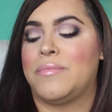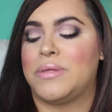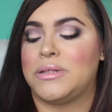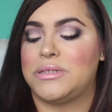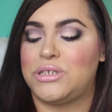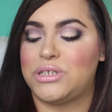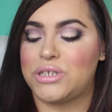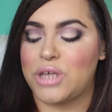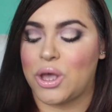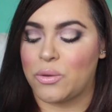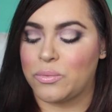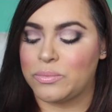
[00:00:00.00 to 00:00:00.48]

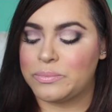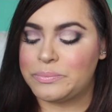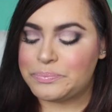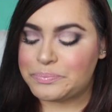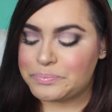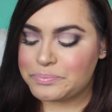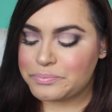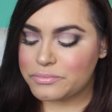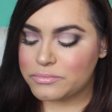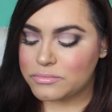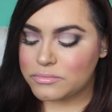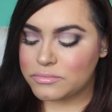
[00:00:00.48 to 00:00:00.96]
So
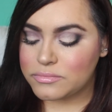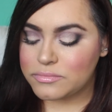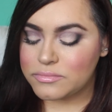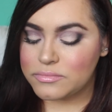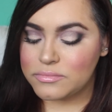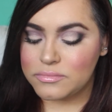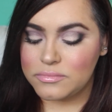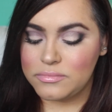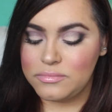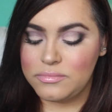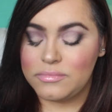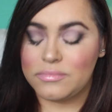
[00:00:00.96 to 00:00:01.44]

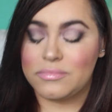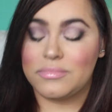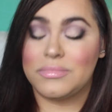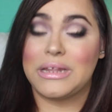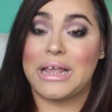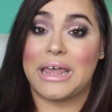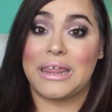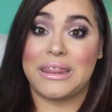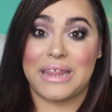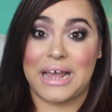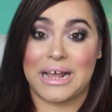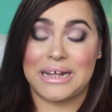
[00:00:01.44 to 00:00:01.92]

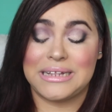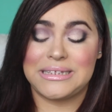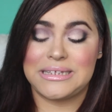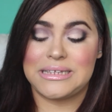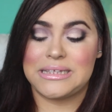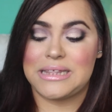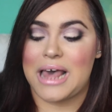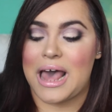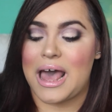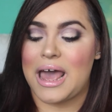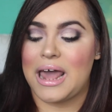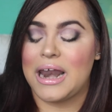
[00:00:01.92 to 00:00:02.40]
that's
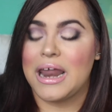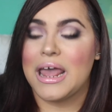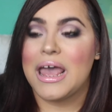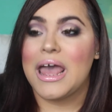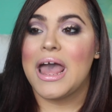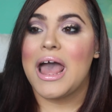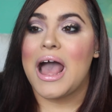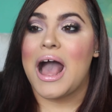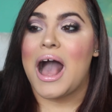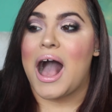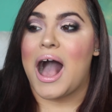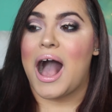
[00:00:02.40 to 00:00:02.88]
that.
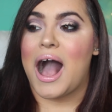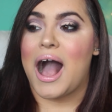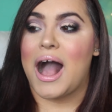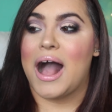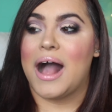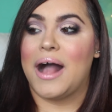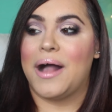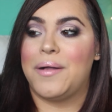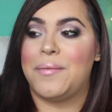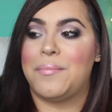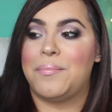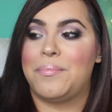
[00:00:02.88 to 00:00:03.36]

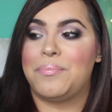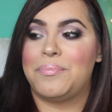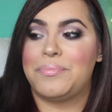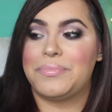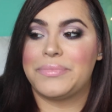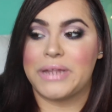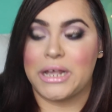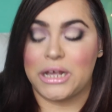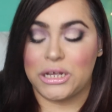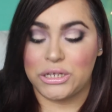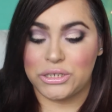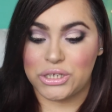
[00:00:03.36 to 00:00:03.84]

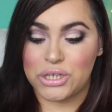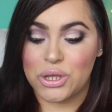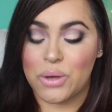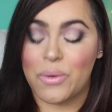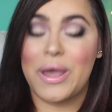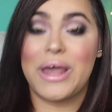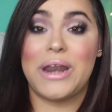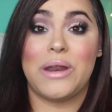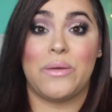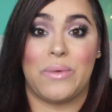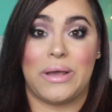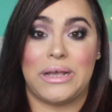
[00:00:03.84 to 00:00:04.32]
So
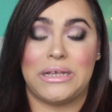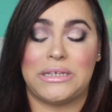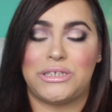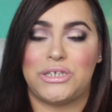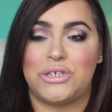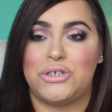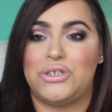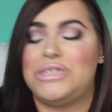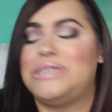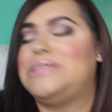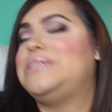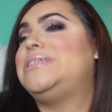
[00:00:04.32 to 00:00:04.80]
anyway,
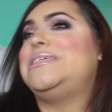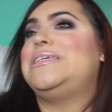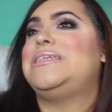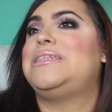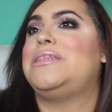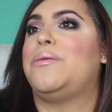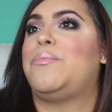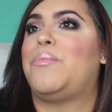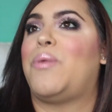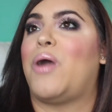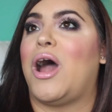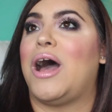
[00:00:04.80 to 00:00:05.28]
so she
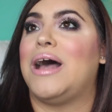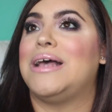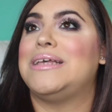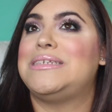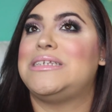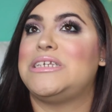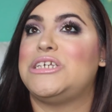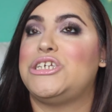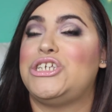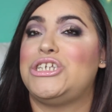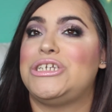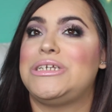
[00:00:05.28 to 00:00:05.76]
did the
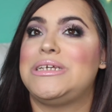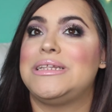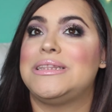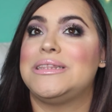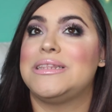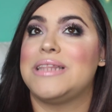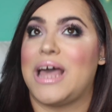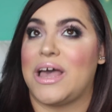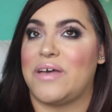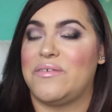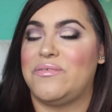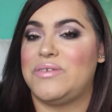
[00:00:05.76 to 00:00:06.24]
process. She
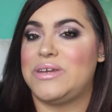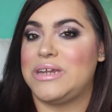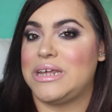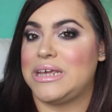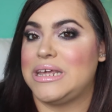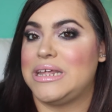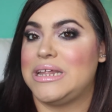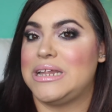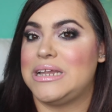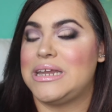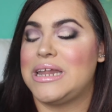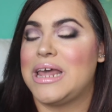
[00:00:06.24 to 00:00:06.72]
left
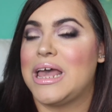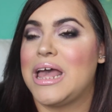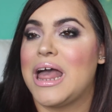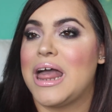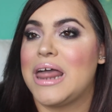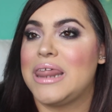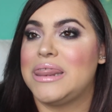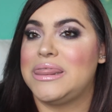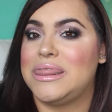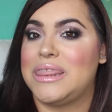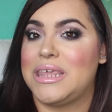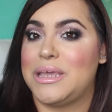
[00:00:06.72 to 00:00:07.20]
in
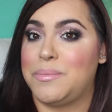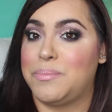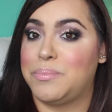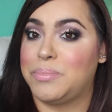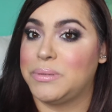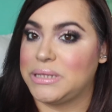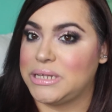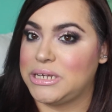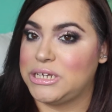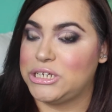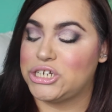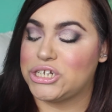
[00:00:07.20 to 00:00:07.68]
the
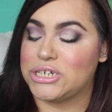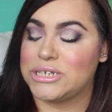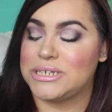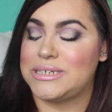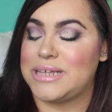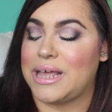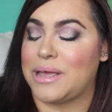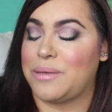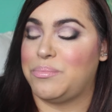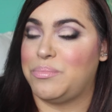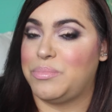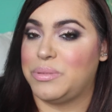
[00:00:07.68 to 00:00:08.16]
bleach,
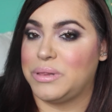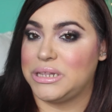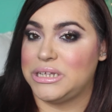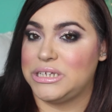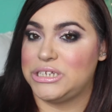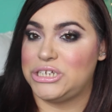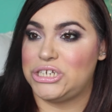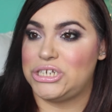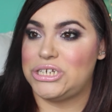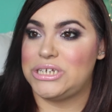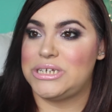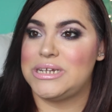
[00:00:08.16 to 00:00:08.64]
because I
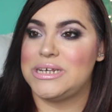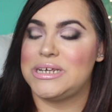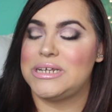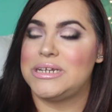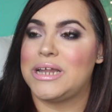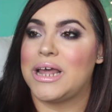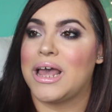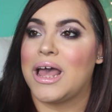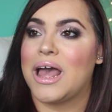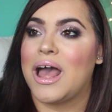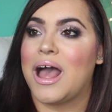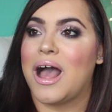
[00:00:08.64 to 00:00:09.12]
bleached
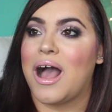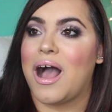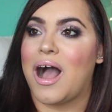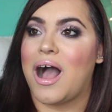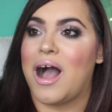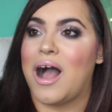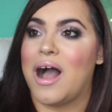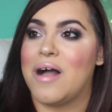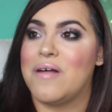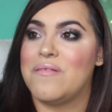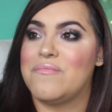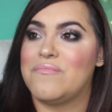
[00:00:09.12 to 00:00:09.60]
it
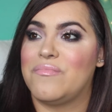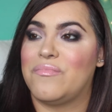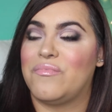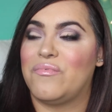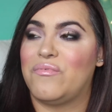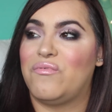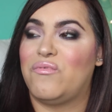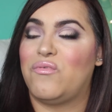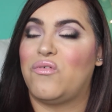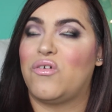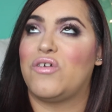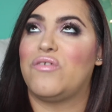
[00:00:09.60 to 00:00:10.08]

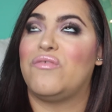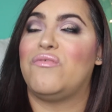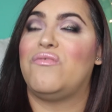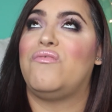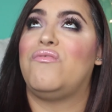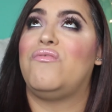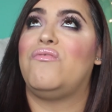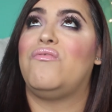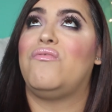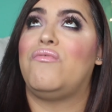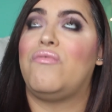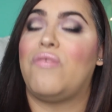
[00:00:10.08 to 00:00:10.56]
for
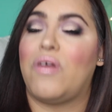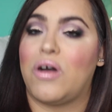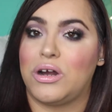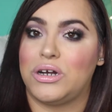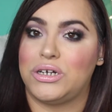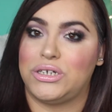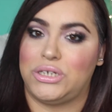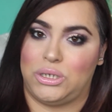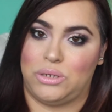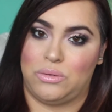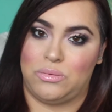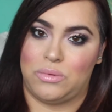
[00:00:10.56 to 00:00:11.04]

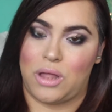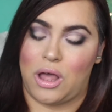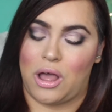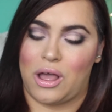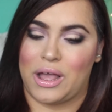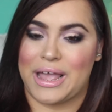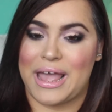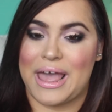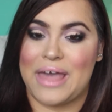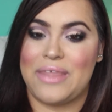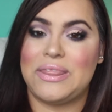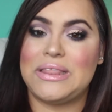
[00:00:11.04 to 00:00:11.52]
far too
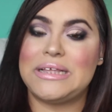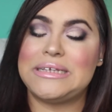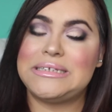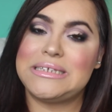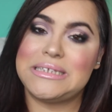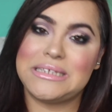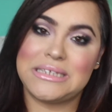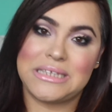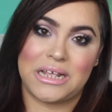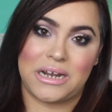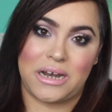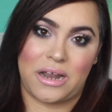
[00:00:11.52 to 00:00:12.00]
long. And
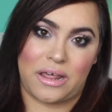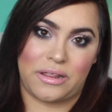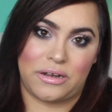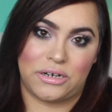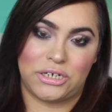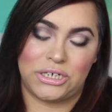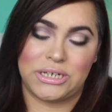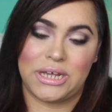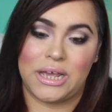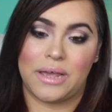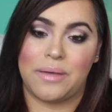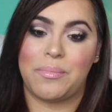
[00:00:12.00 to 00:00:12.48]
this is
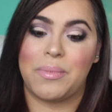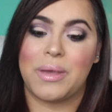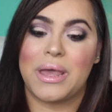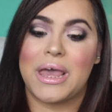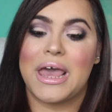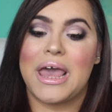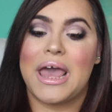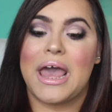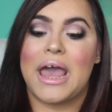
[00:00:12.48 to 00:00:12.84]
another tip.